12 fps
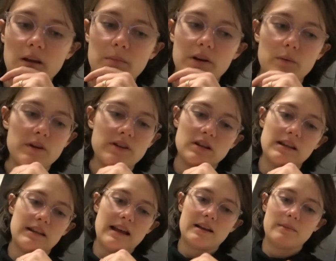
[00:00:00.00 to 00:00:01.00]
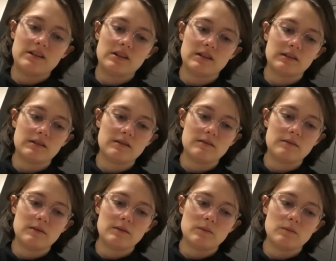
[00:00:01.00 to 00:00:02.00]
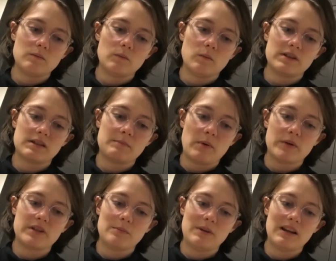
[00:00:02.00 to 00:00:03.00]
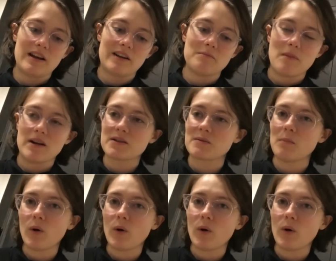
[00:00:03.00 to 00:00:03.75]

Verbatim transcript: But originally the animation was supposed to be kind of much